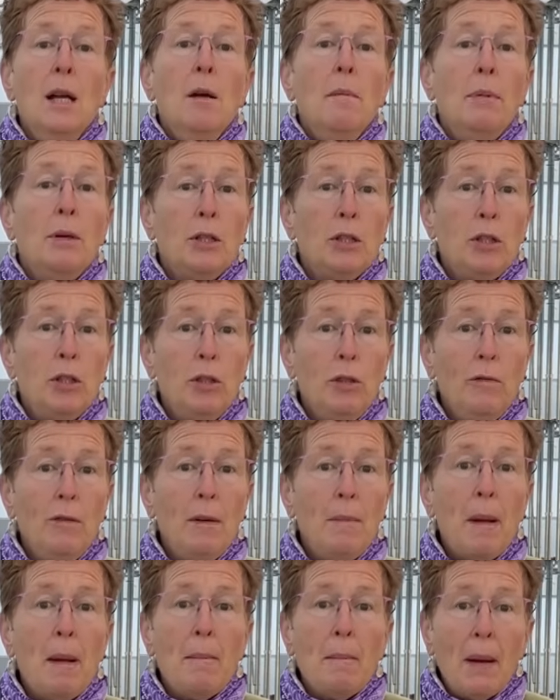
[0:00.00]
But do
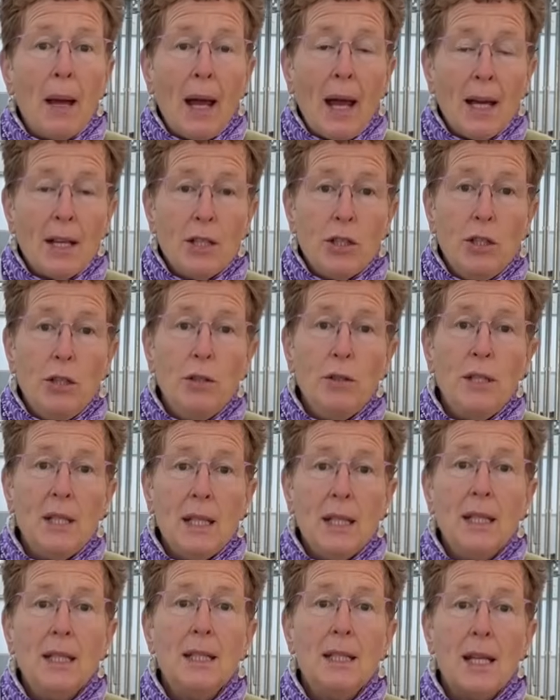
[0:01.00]
remember, as you
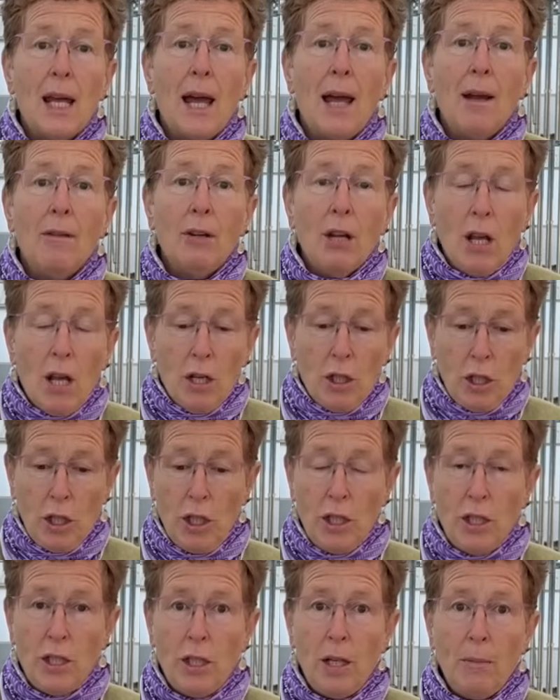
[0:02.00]
dig down,
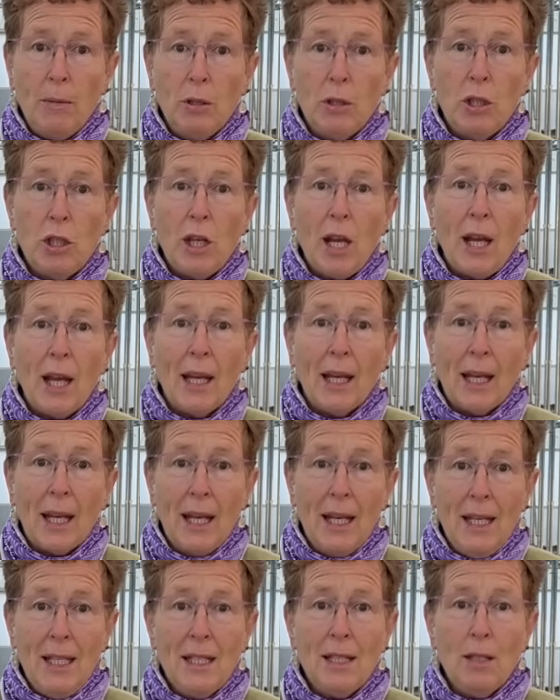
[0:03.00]
just double check,
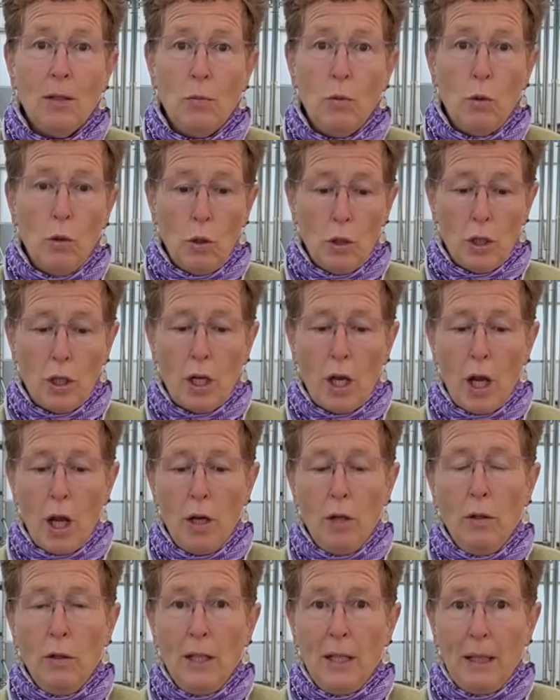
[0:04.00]
is the water
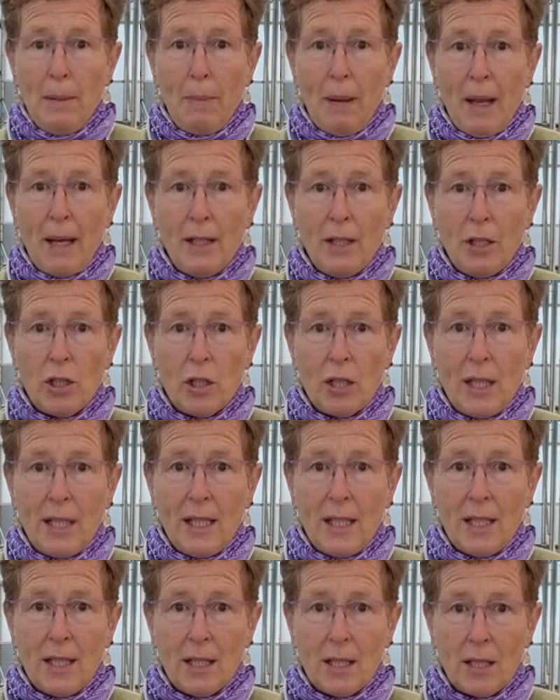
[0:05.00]
only
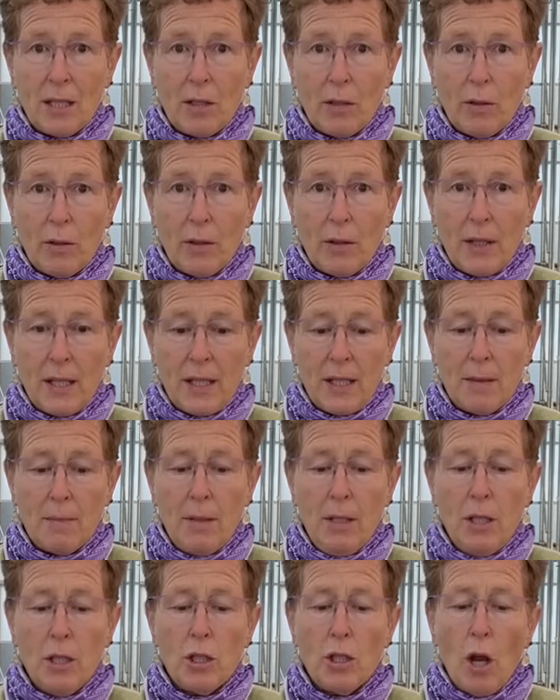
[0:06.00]
penetrating the soil this
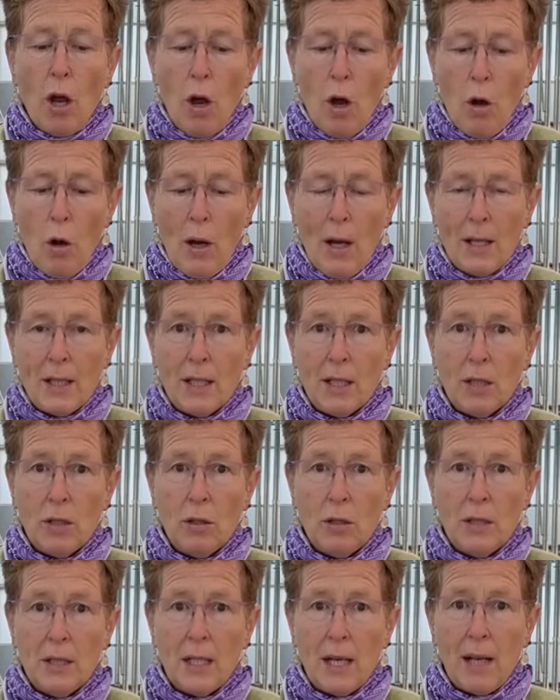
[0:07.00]
much, or has it
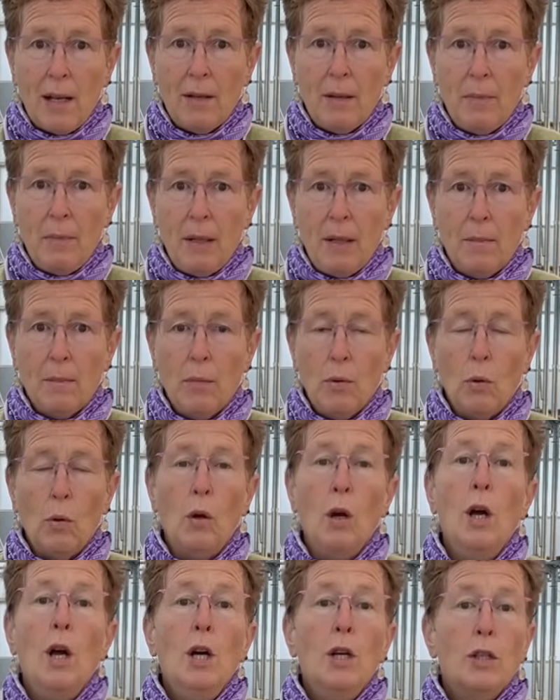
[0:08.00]
gone down a bit more?
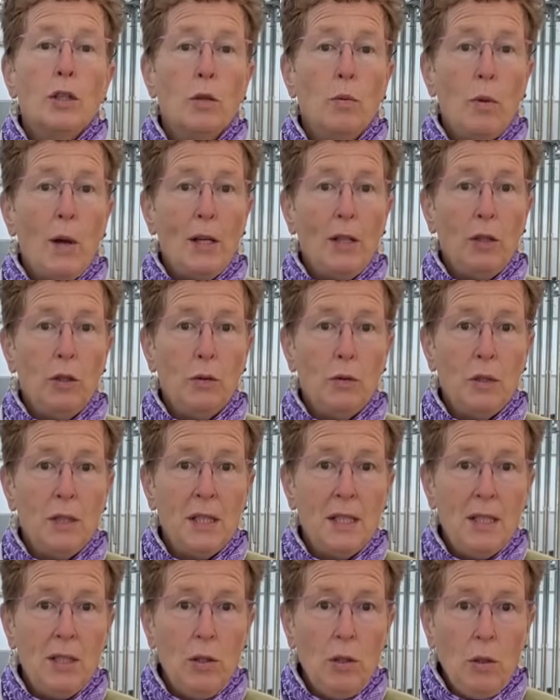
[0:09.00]
So when you
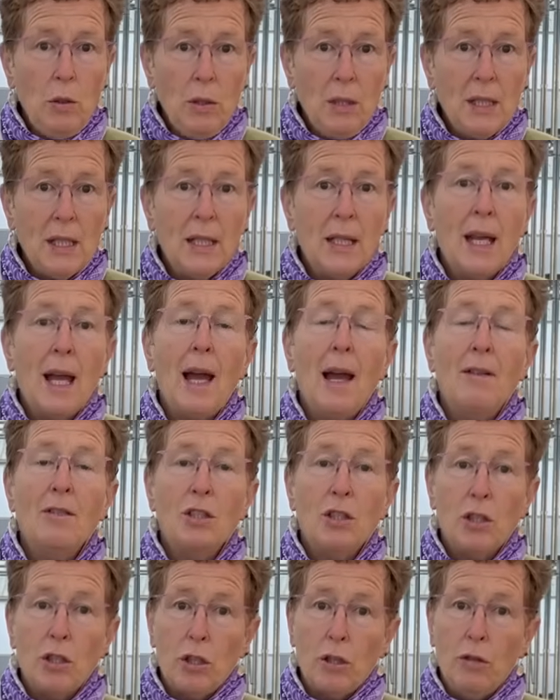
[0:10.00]
do dig
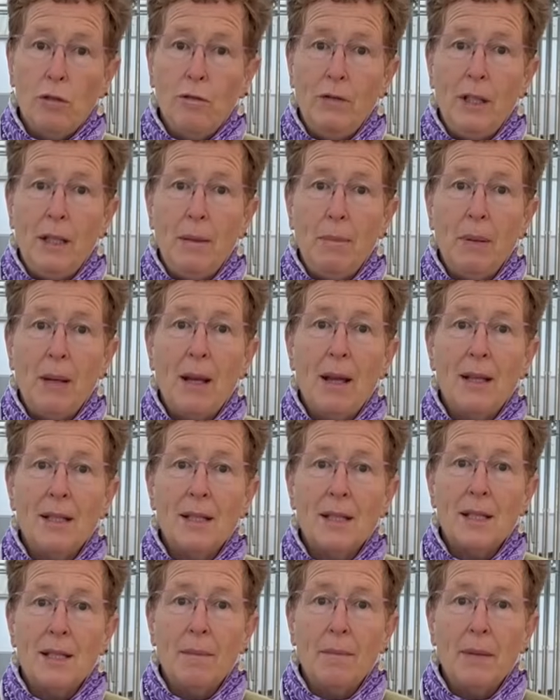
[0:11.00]
out to replant
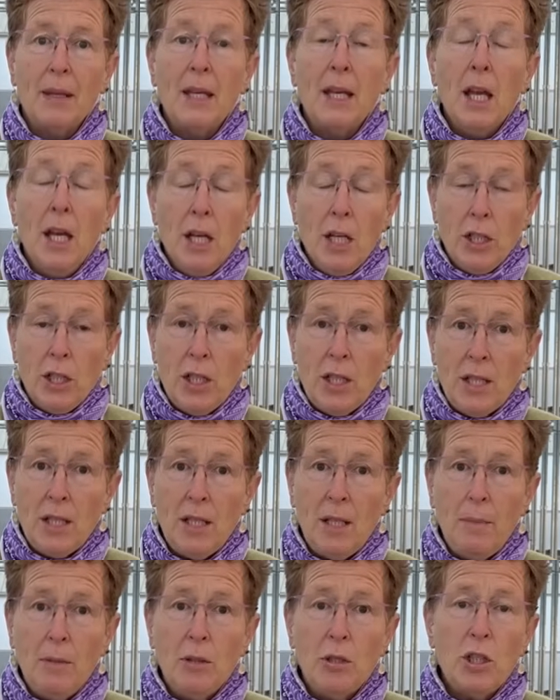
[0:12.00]
something, just
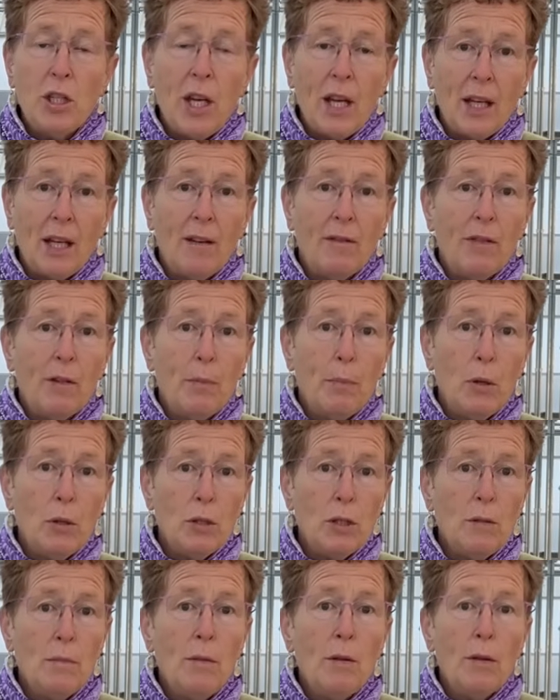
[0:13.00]
double check if the
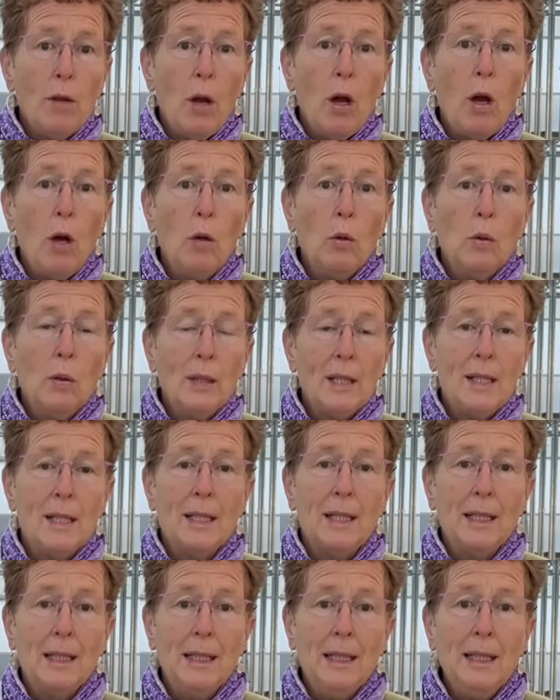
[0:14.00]
bottom of the hole is a
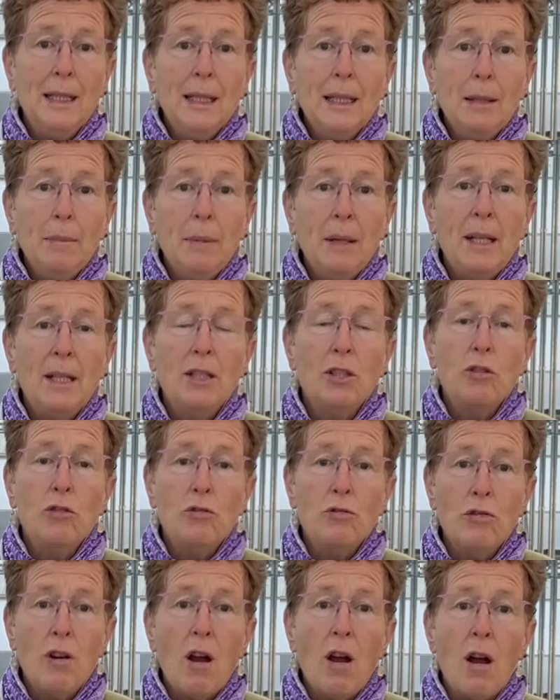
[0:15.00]
little bit
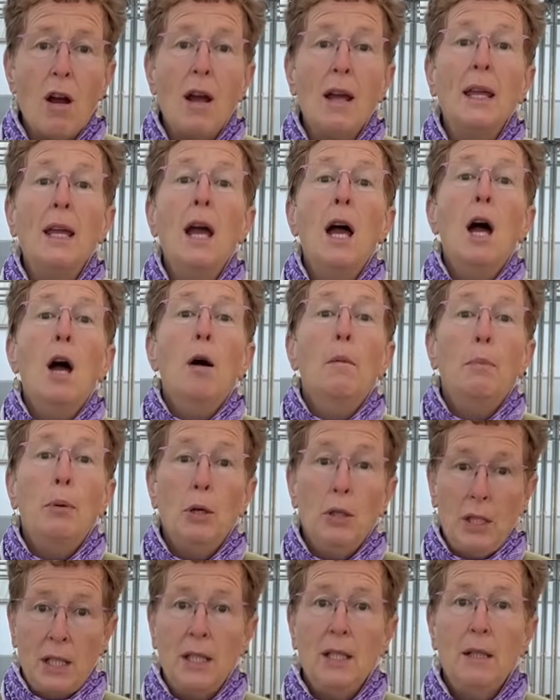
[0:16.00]
dry,
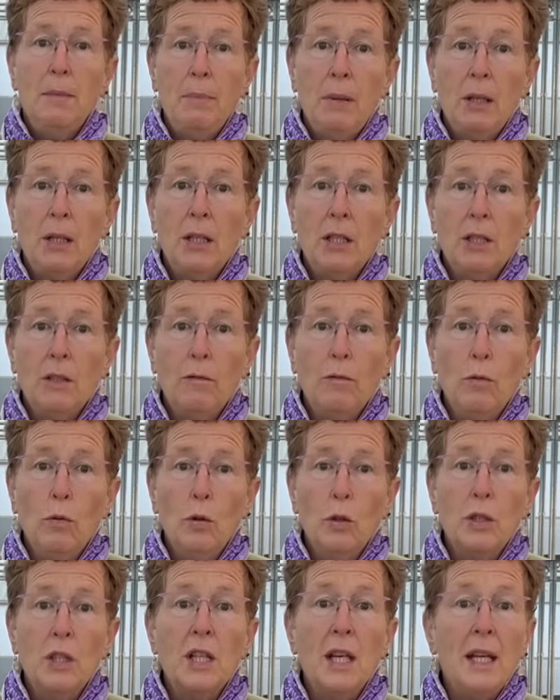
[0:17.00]
put in a bucket of
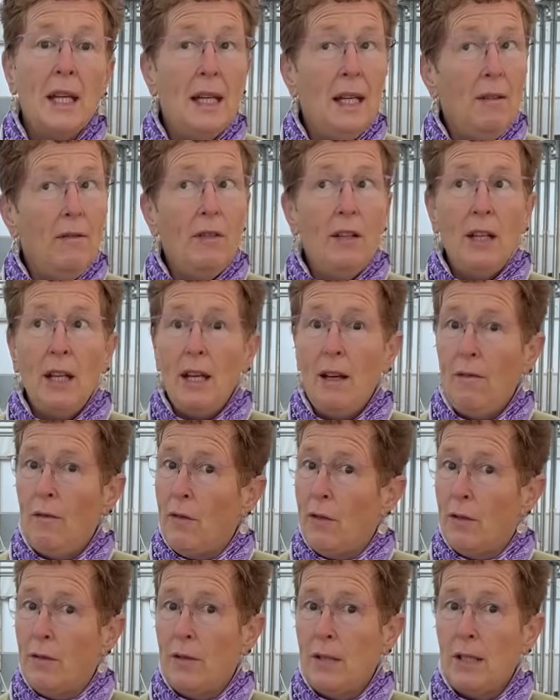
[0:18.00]
water, even if
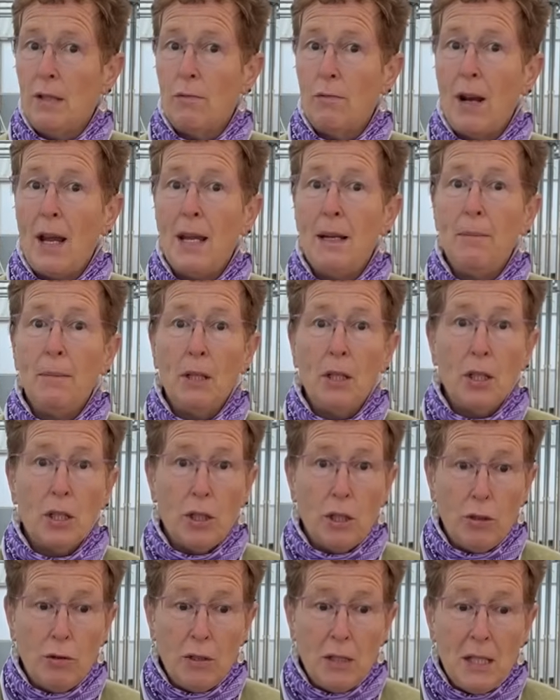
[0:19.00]
there is rain,
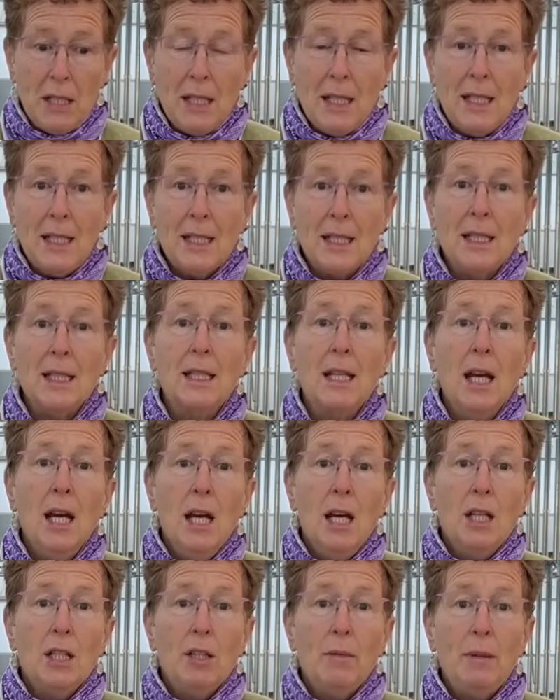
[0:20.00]
because you need it
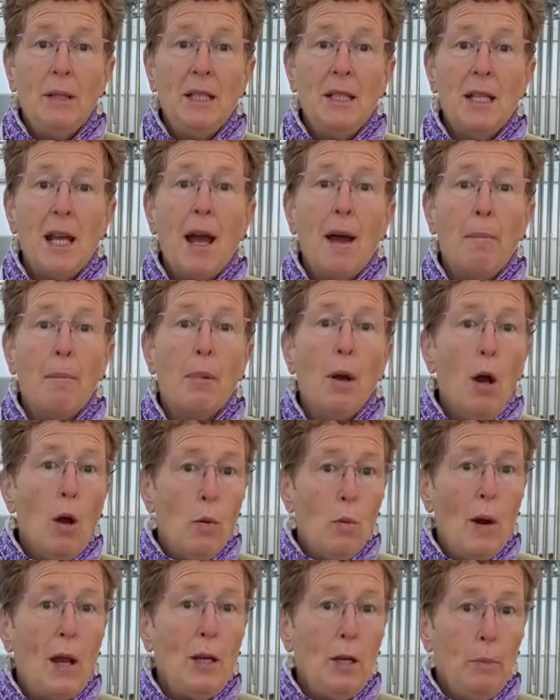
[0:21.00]
to be damp
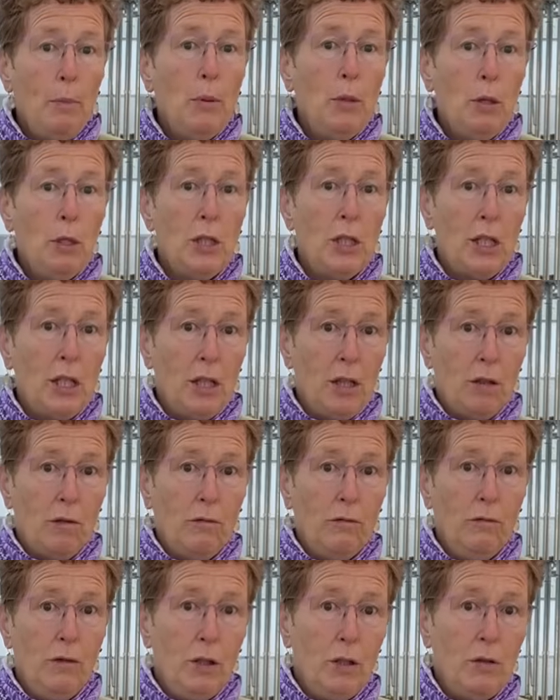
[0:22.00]
where you're putting the
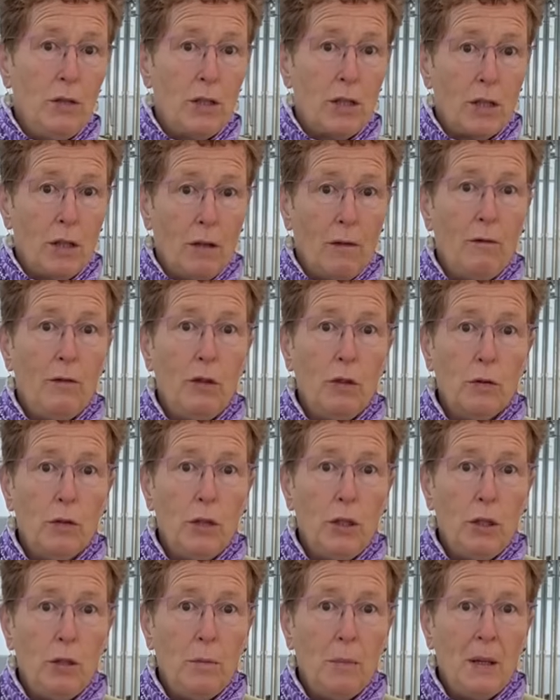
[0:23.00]
roots of your
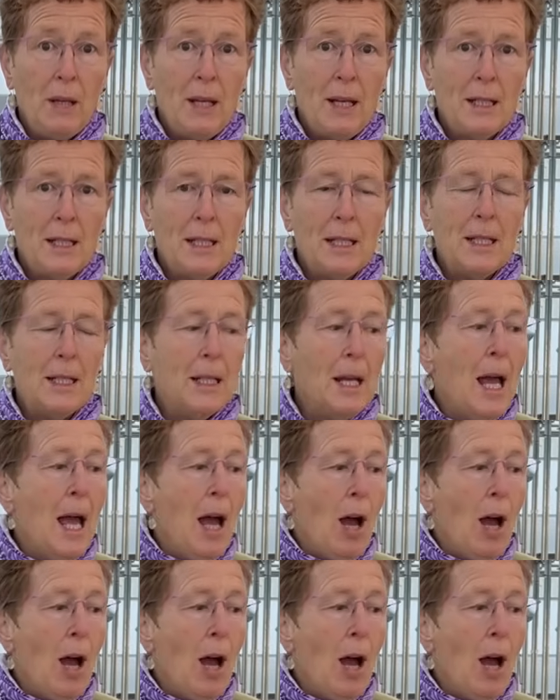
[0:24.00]
new plant in.